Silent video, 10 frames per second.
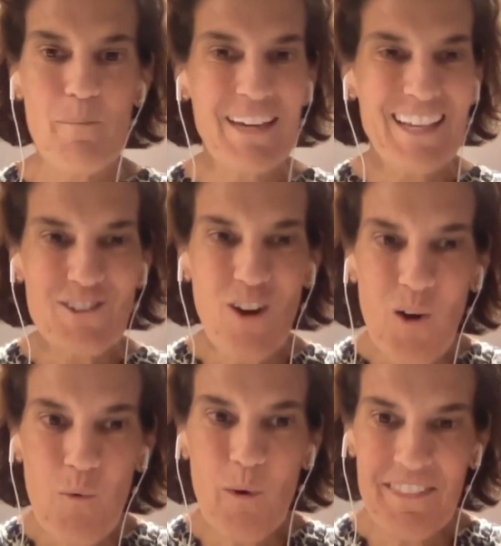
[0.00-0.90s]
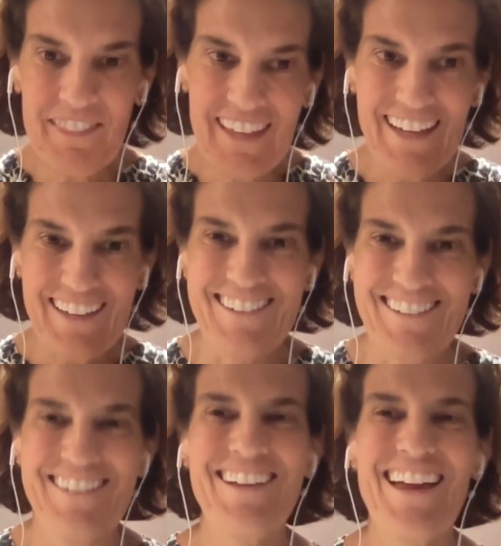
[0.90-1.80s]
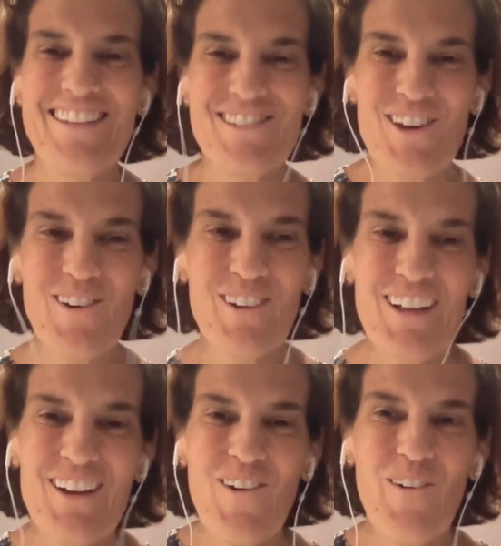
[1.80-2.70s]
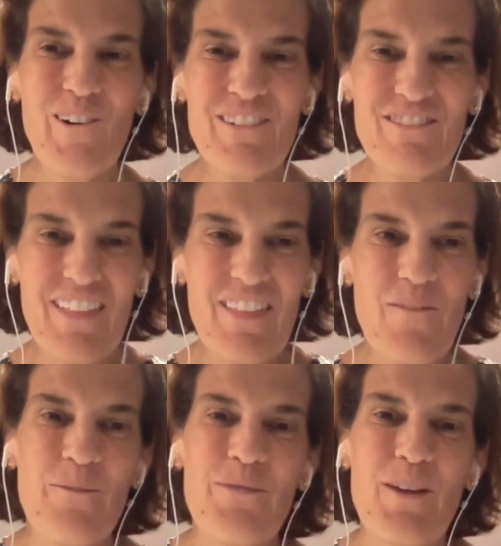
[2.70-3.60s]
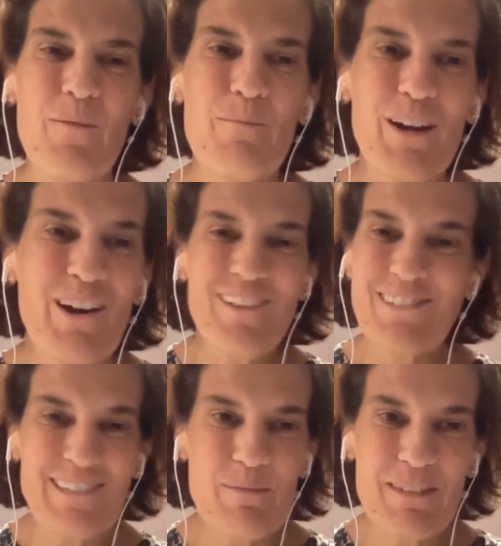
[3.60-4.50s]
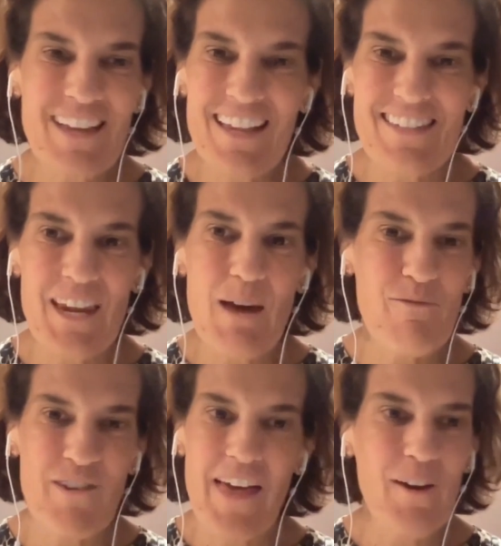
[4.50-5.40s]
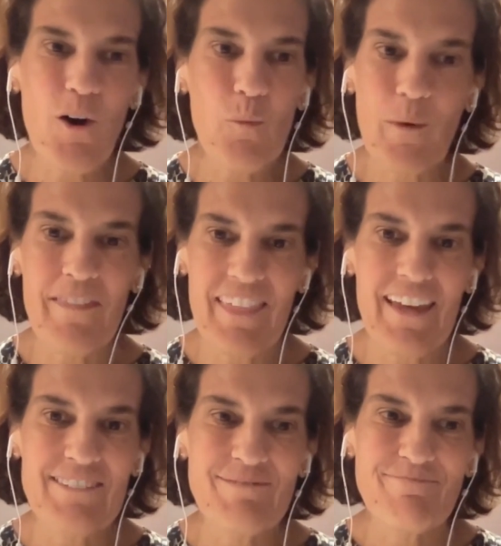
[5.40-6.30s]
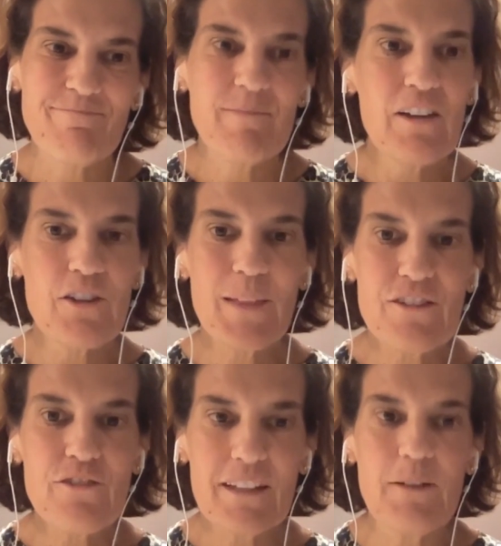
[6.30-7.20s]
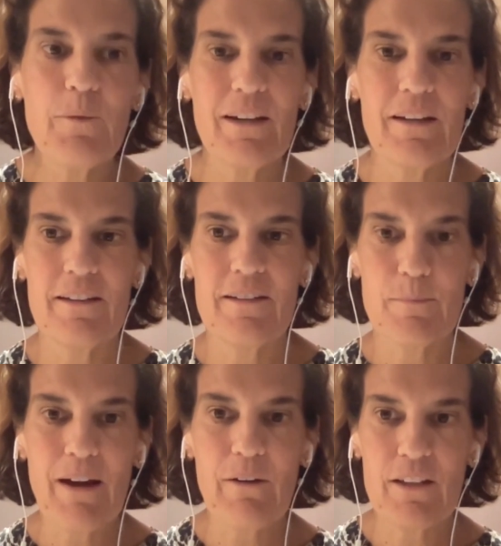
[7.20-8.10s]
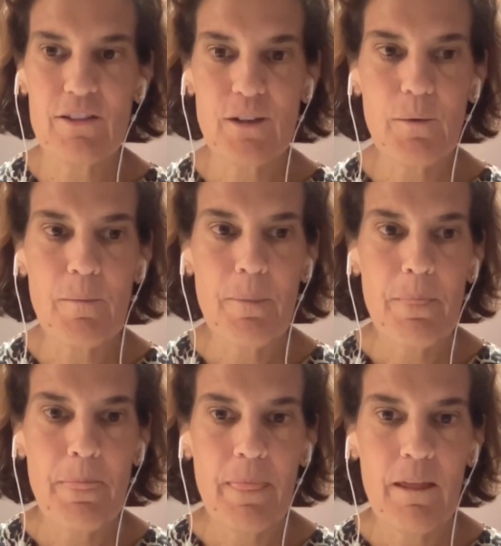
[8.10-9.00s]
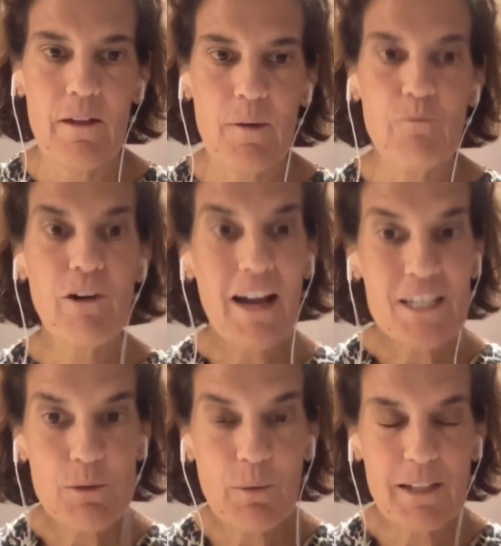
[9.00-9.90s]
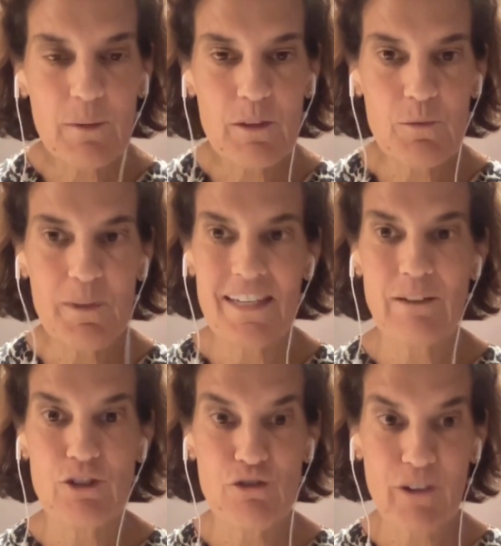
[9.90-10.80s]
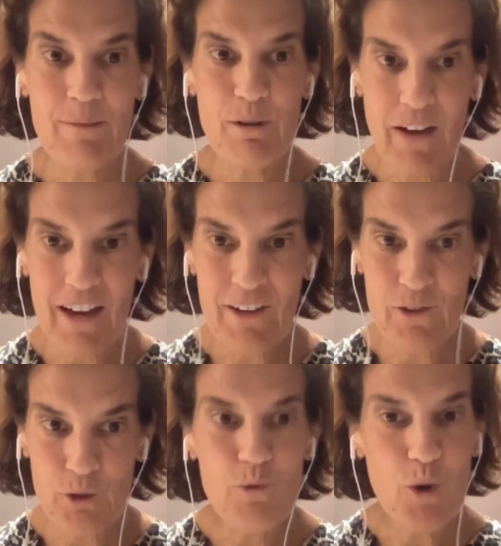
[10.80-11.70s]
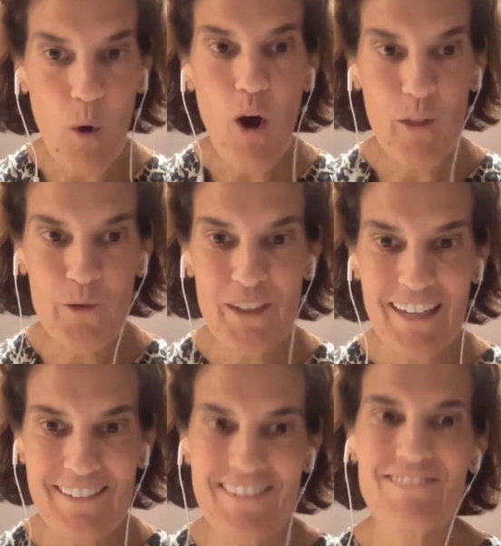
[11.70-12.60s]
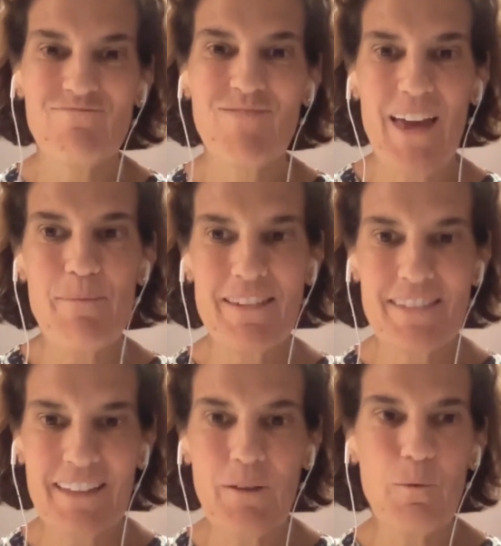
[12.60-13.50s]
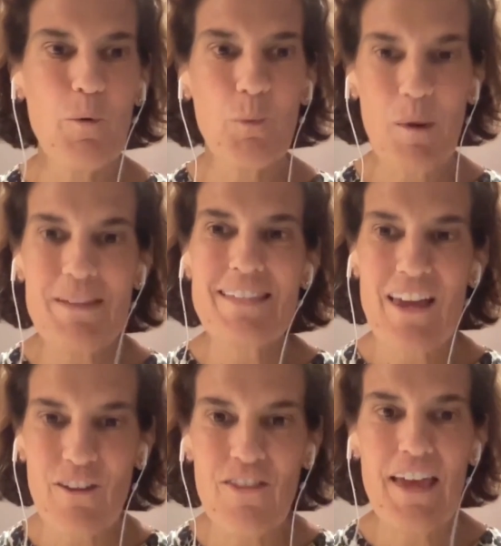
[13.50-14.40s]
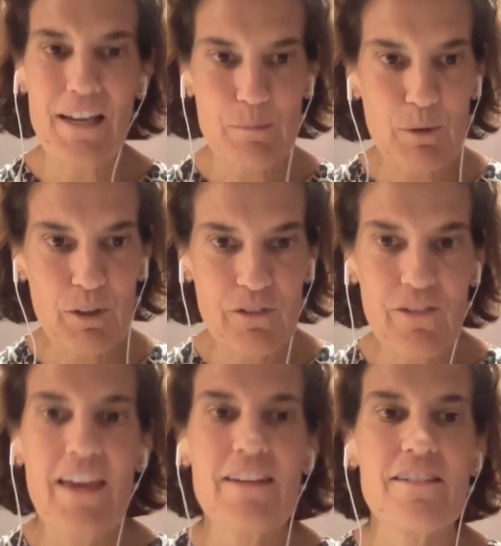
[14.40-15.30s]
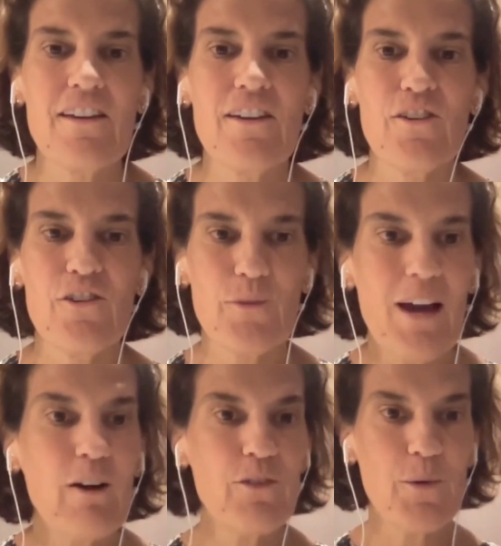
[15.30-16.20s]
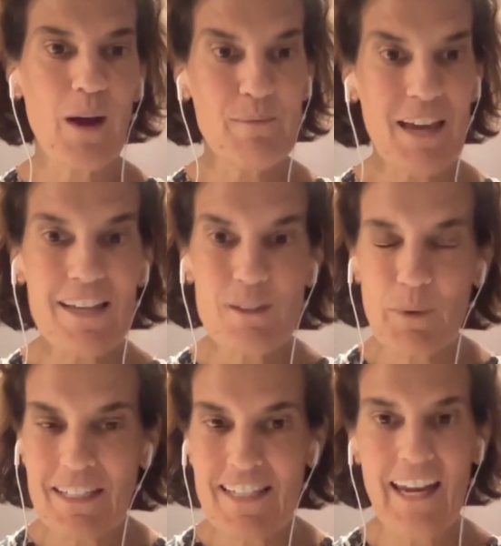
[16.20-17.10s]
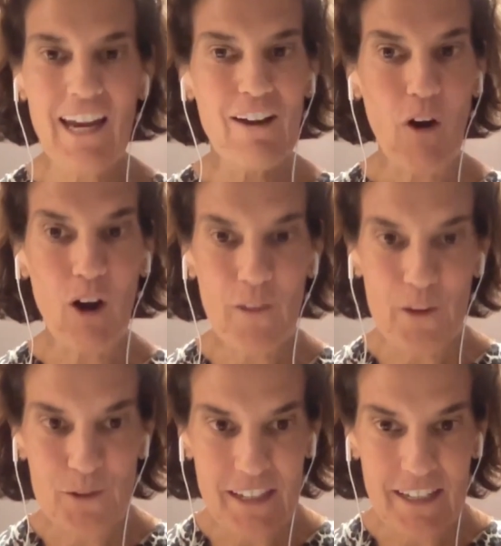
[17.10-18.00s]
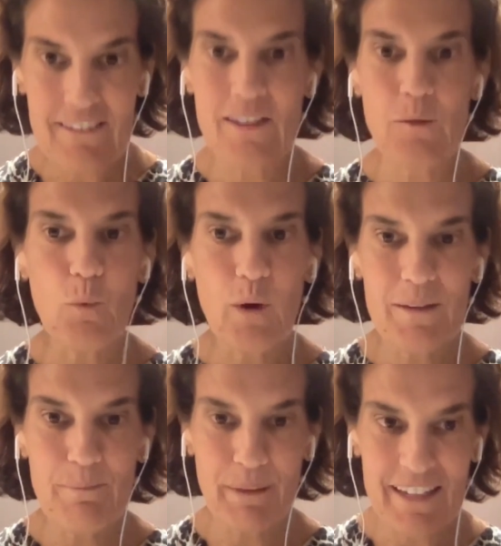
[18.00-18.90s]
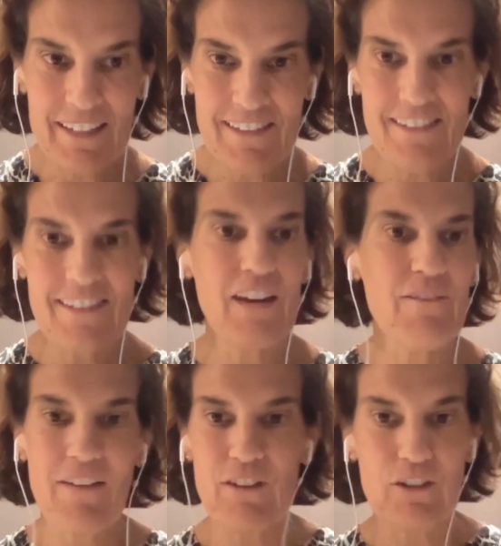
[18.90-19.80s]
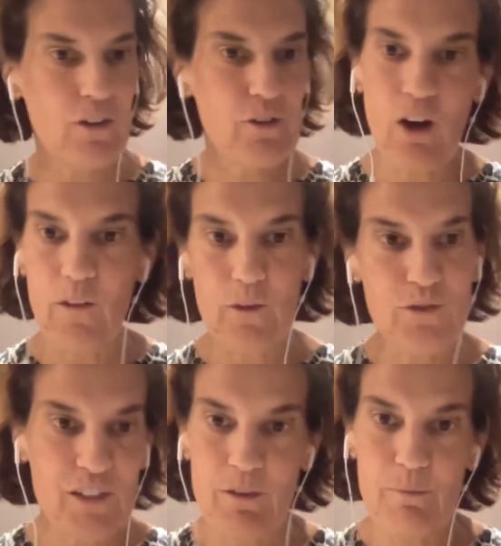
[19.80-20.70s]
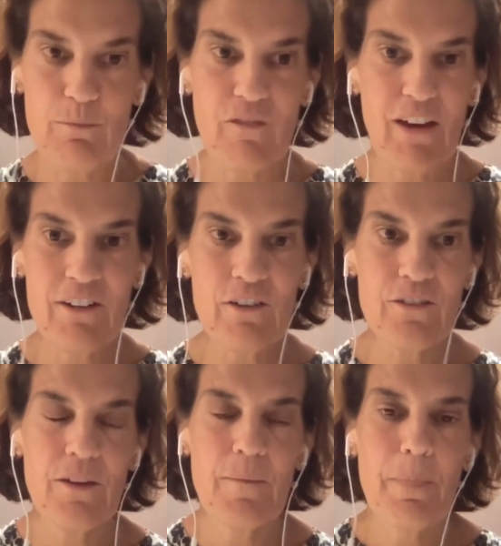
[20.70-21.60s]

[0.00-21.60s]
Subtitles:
But it's all one thing. And so but our system is not set up for that all one thing. So that's really what it is about. And so for us, what we did was we set out to train providers who knew all those things and basically were women's health experts. And so now if you come to us, we can take care of all those things in one place instead of having to go to all those different providers.